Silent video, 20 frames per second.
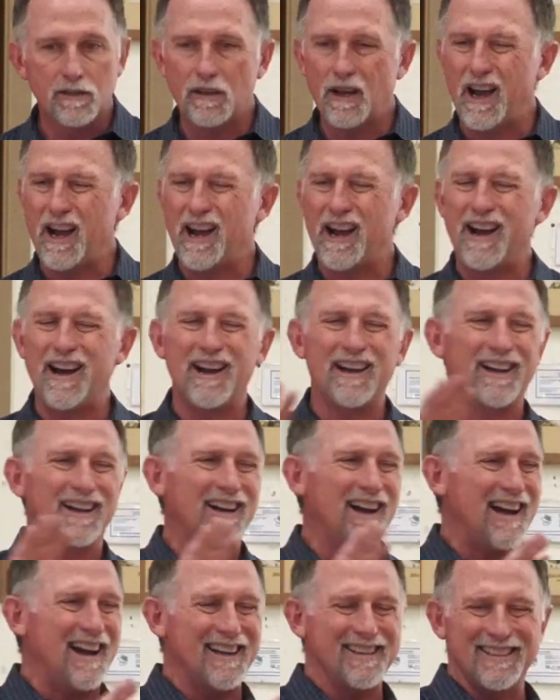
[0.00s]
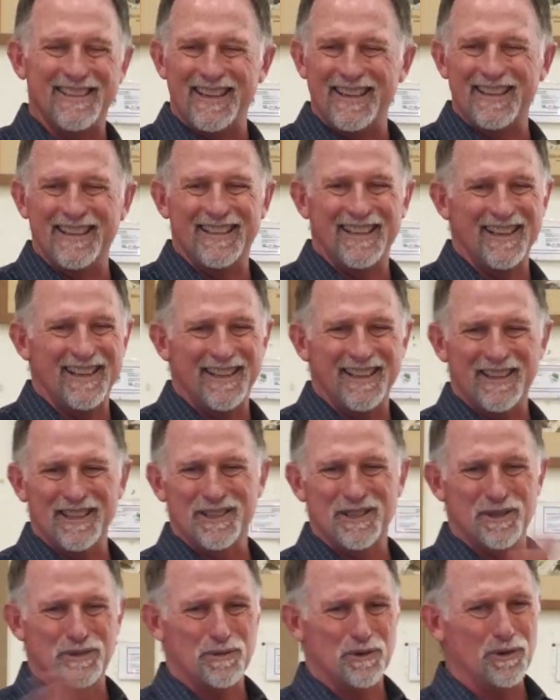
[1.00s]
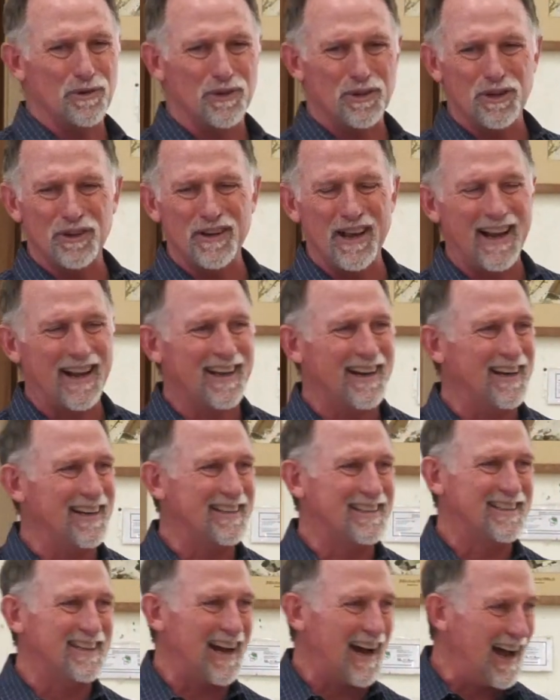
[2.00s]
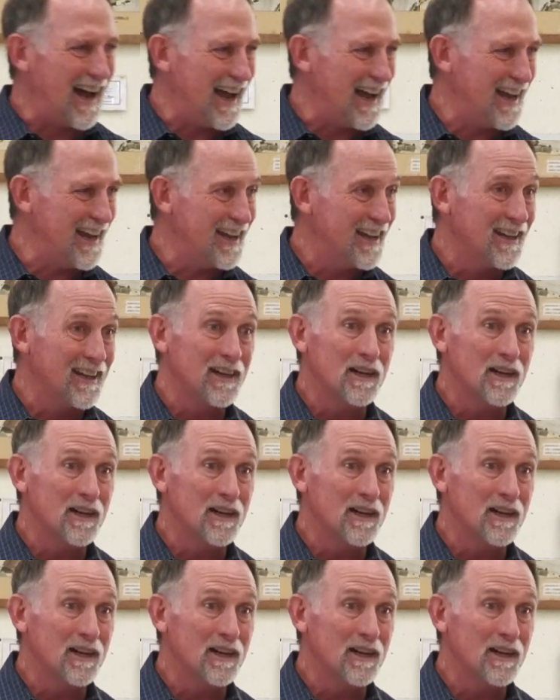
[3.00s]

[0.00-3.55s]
Ah, God didn't tell you the truth. You're not going to die.